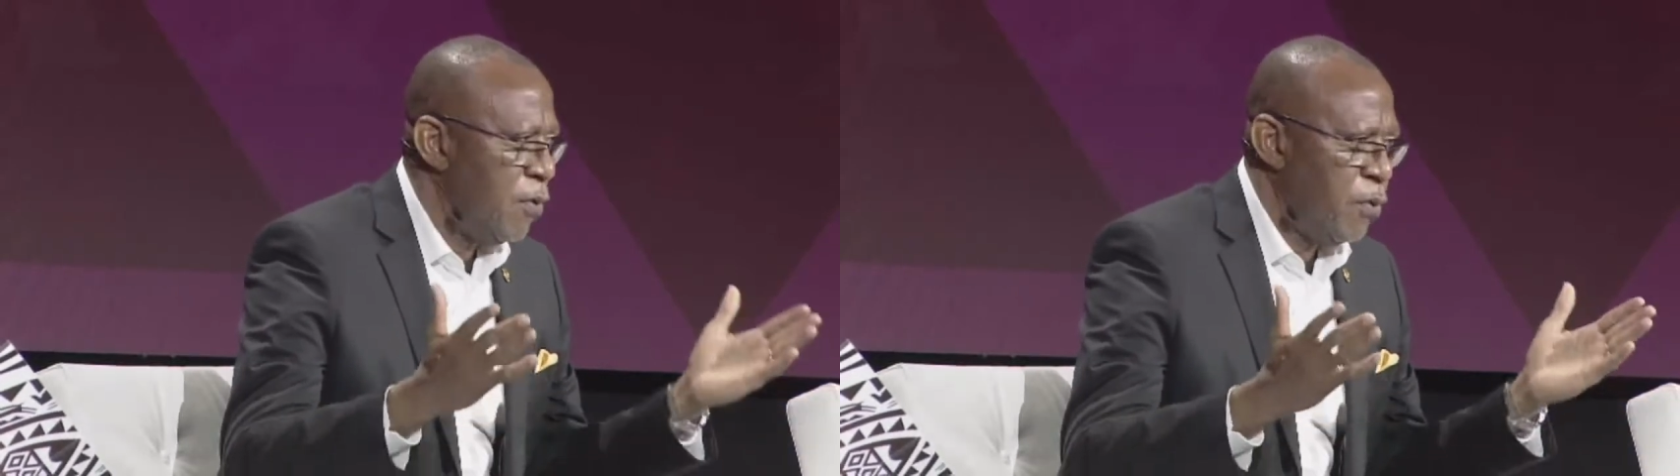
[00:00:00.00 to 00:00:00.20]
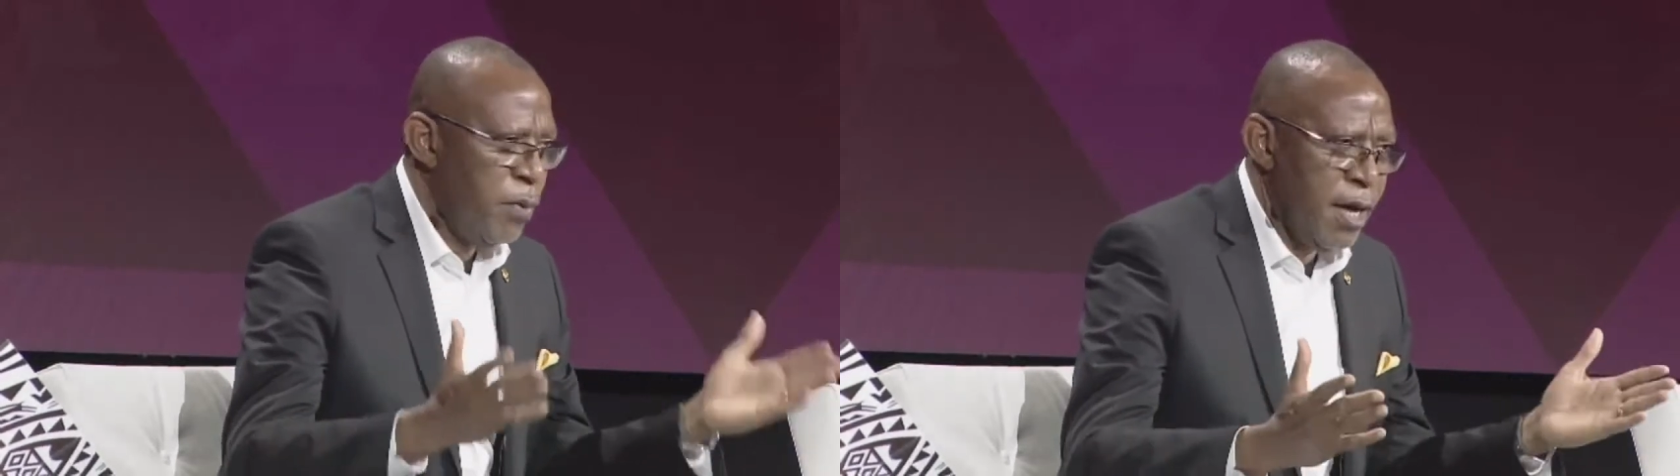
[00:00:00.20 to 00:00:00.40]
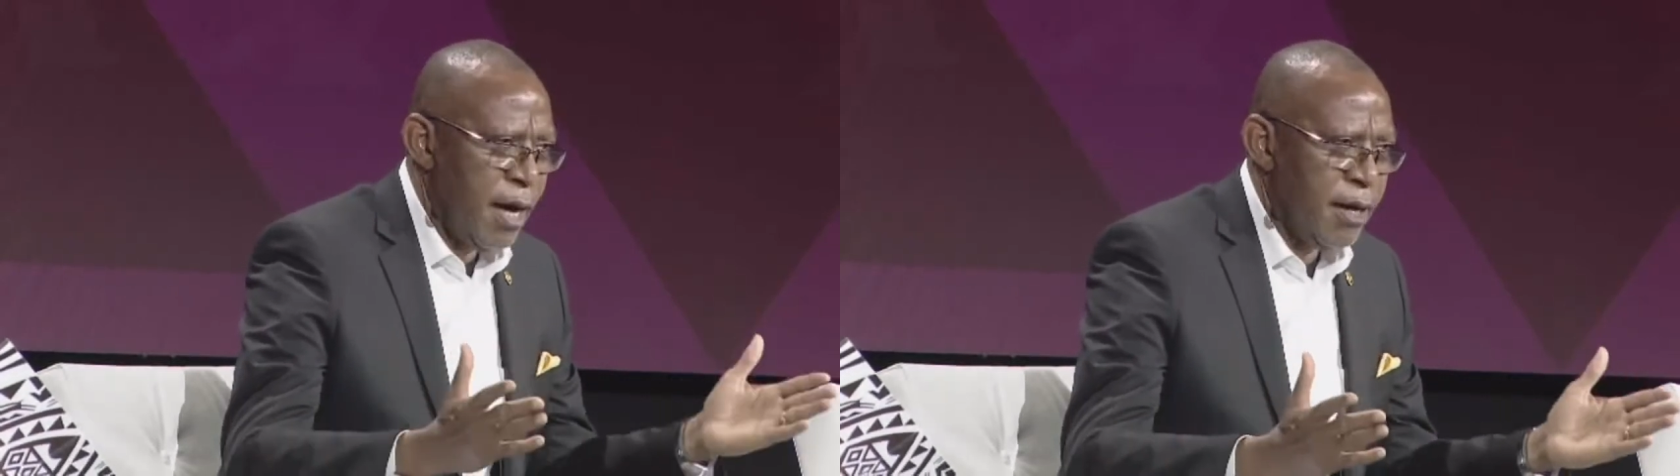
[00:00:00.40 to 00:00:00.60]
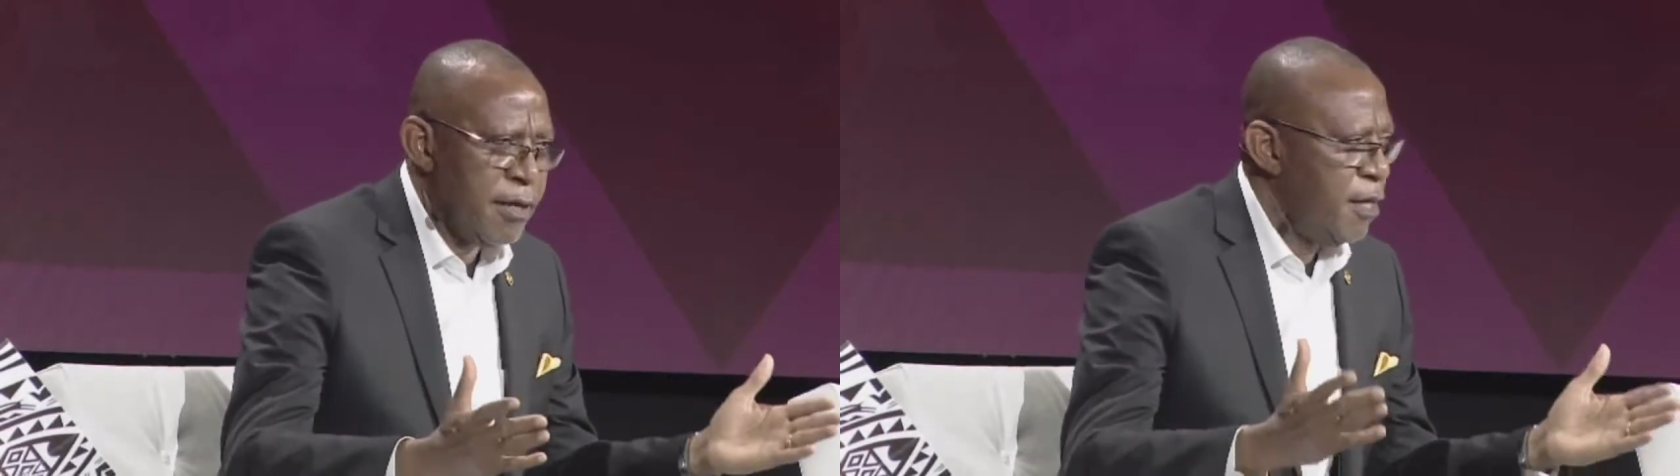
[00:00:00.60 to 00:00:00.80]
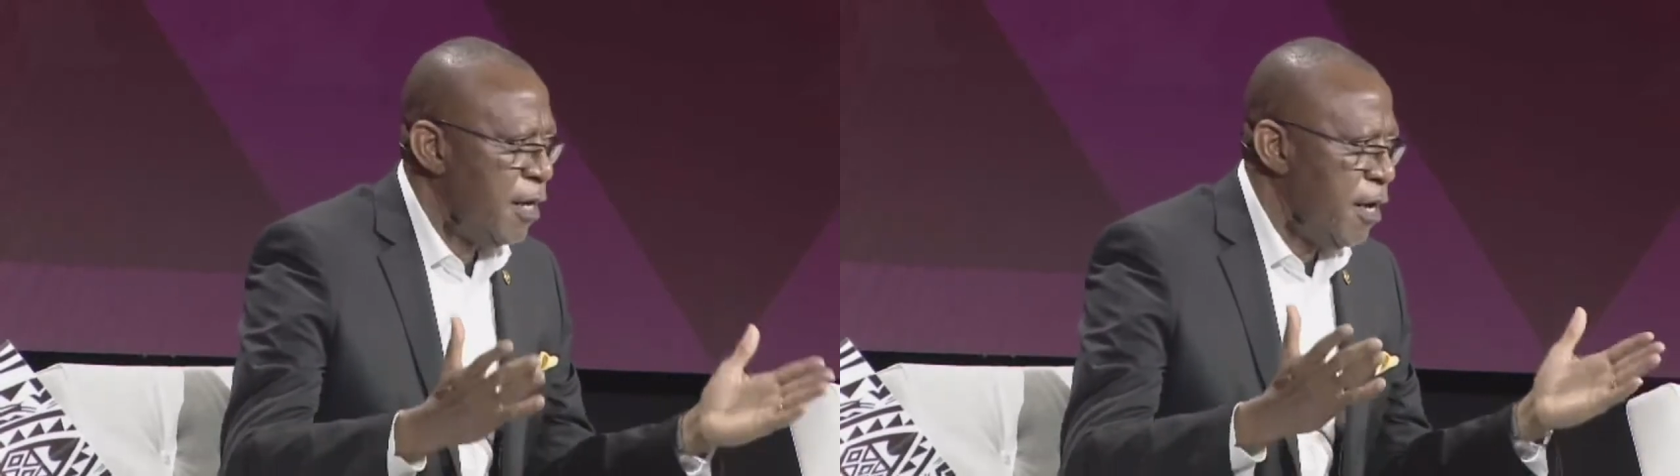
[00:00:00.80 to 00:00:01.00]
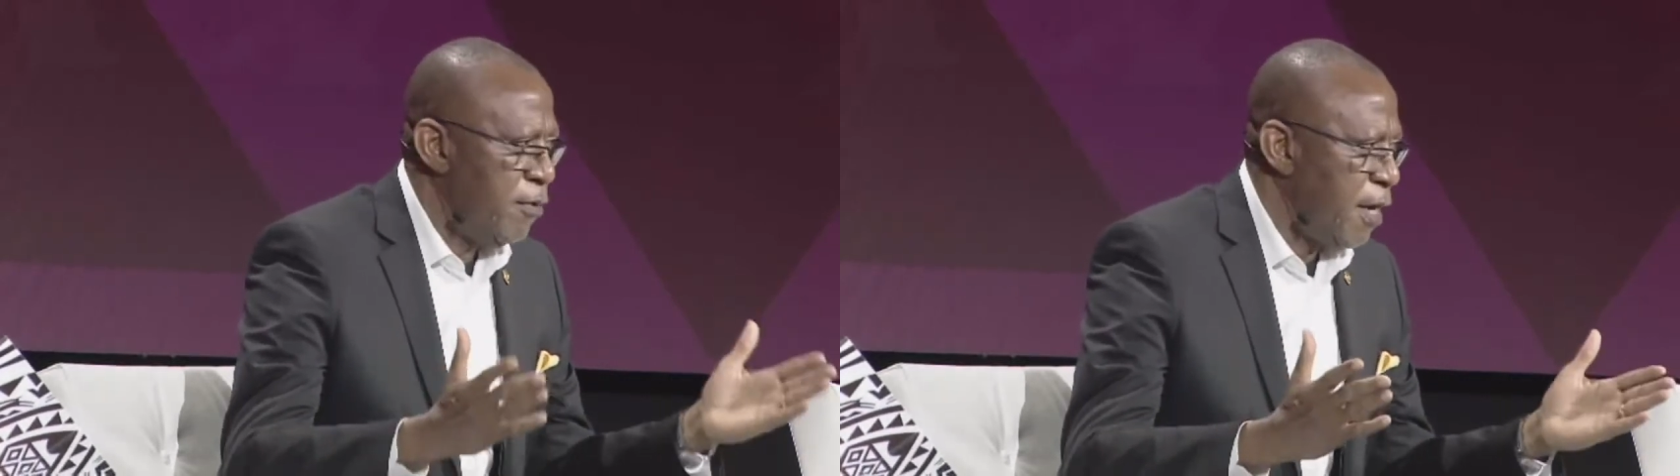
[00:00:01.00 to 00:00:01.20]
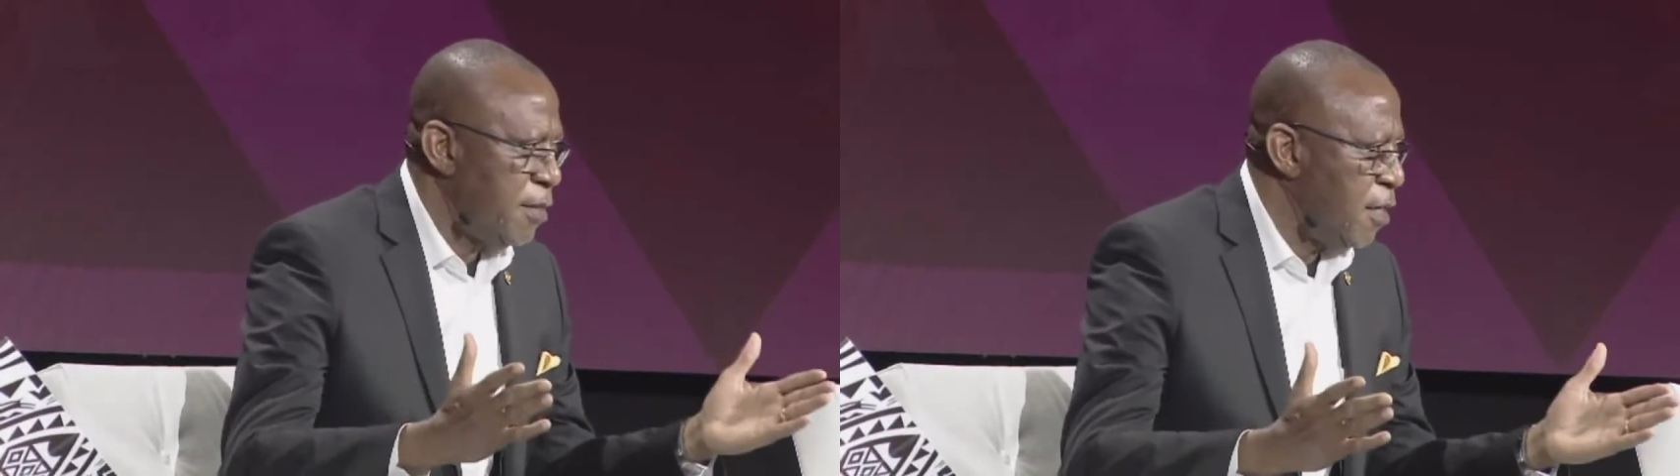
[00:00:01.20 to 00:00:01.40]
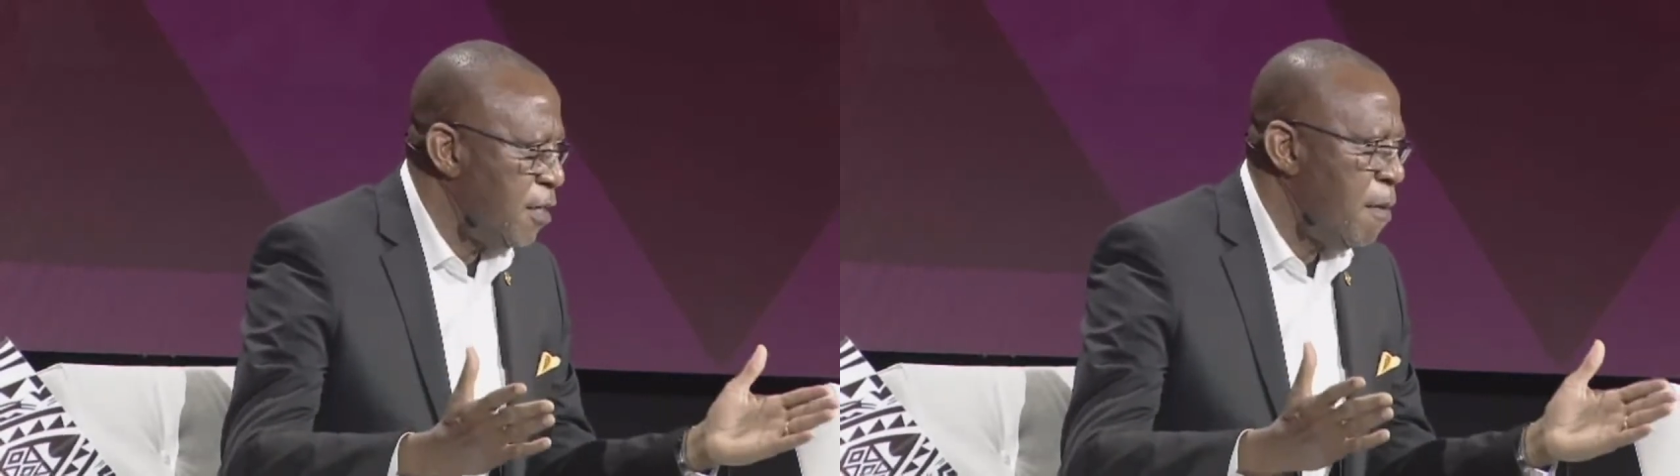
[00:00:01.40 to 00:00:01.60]
We are a
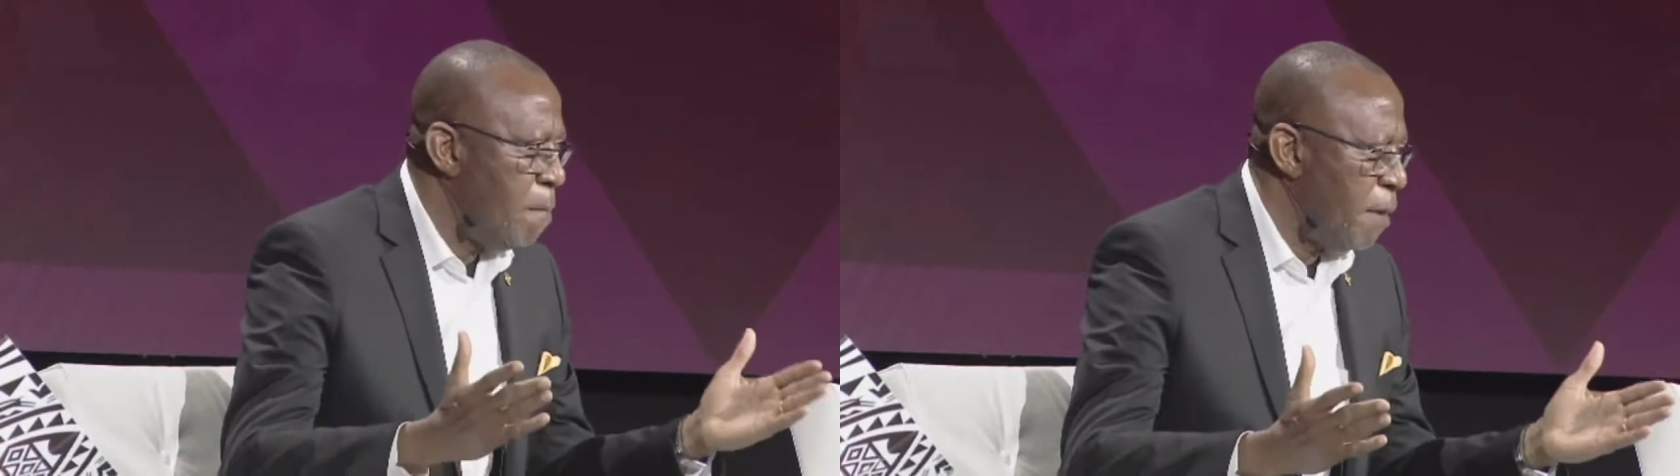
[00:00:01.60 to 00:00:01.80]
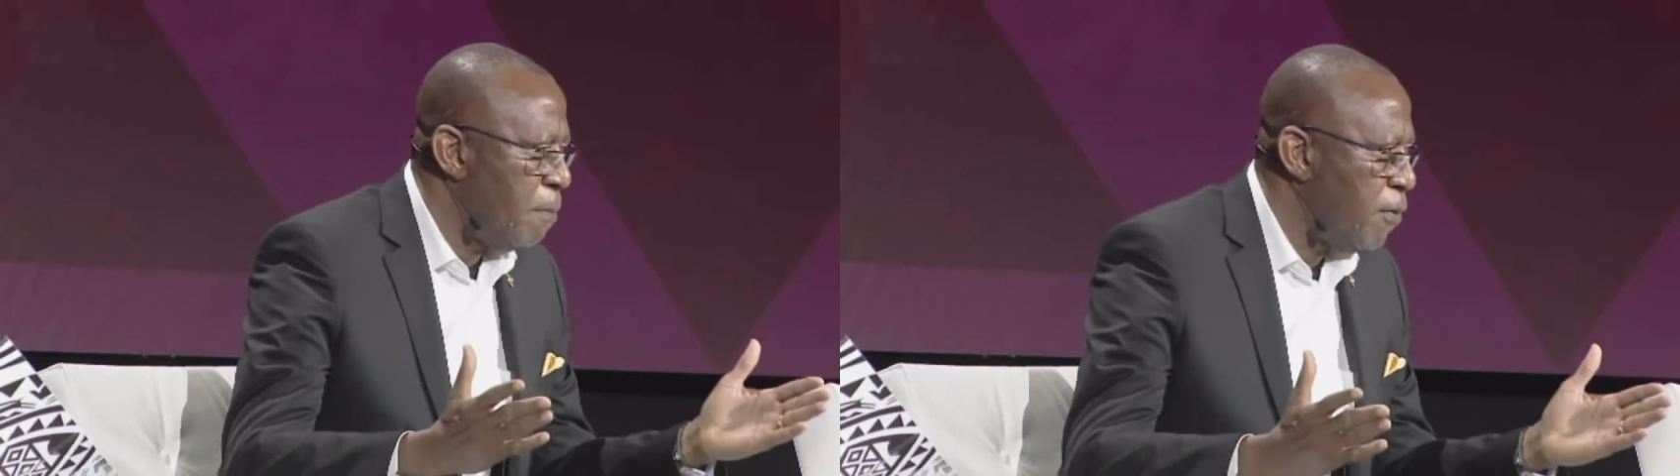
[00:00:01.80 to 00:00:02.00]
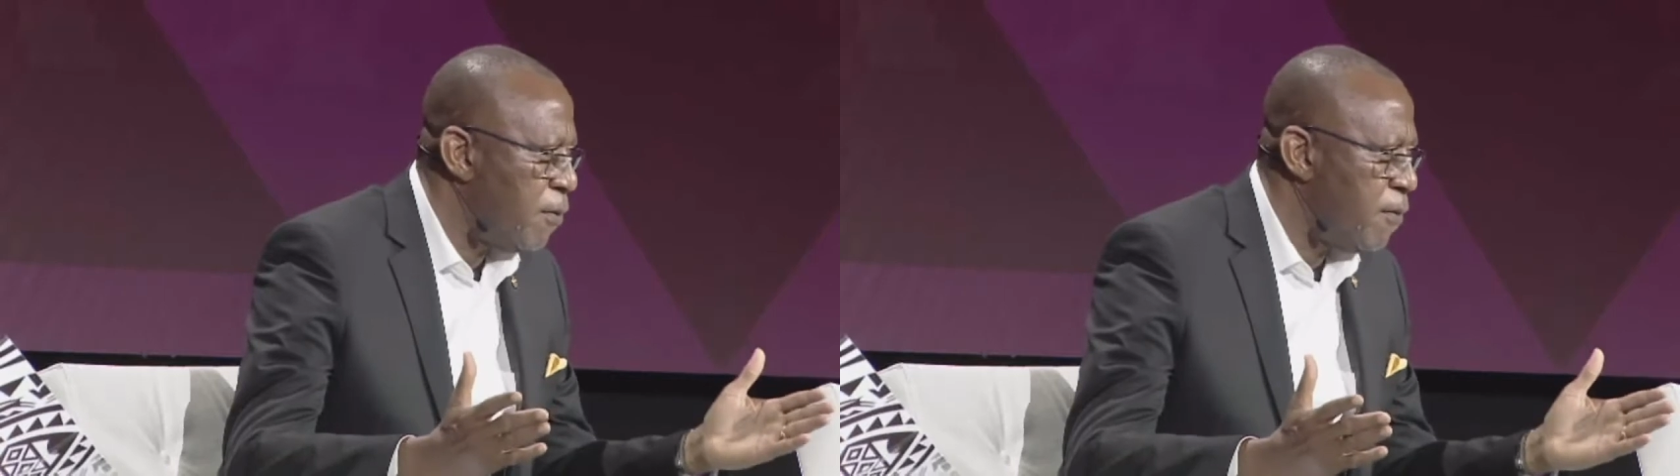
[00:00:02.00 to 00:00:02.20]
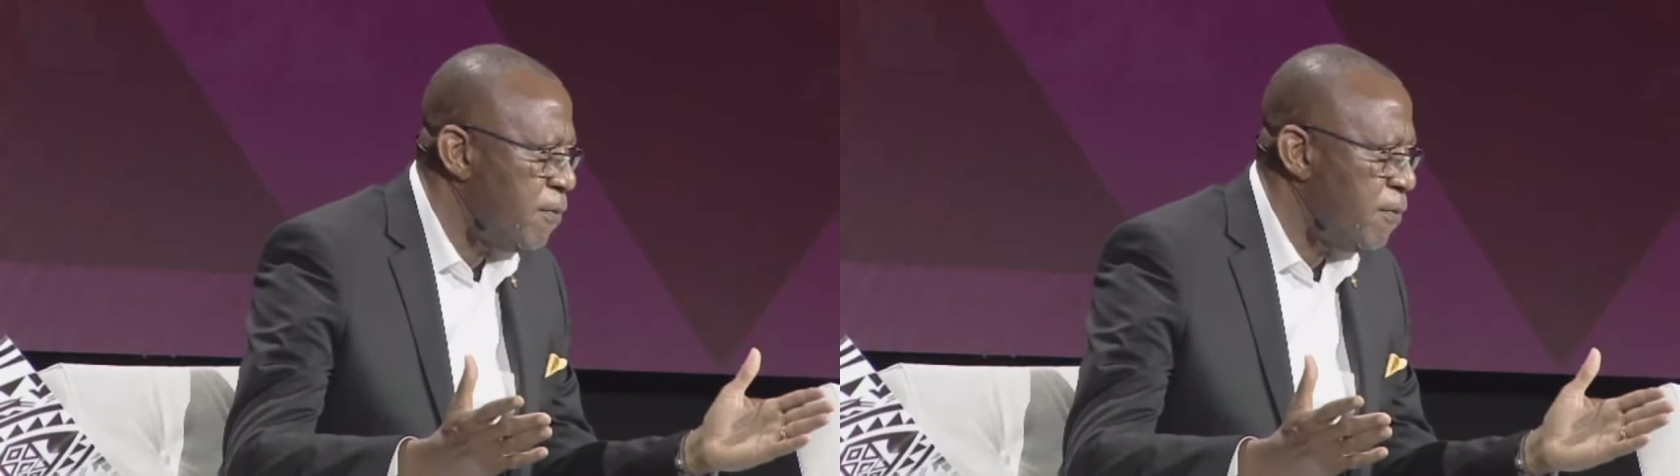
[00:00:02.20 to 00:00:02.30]
united people.